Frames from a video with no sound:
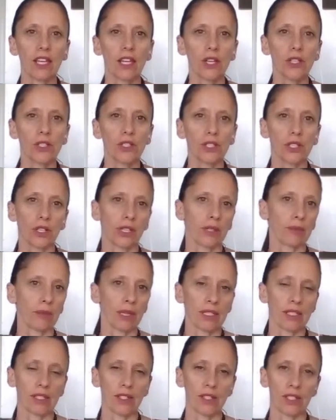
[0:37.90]
sharing
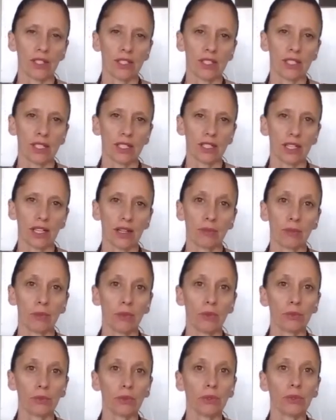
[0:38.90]
messages that come
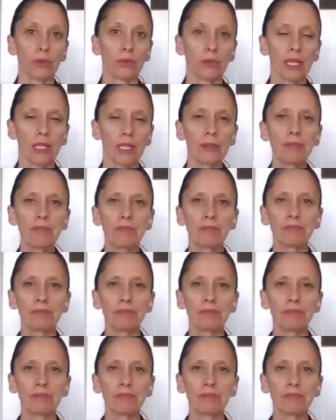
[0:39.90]
through me.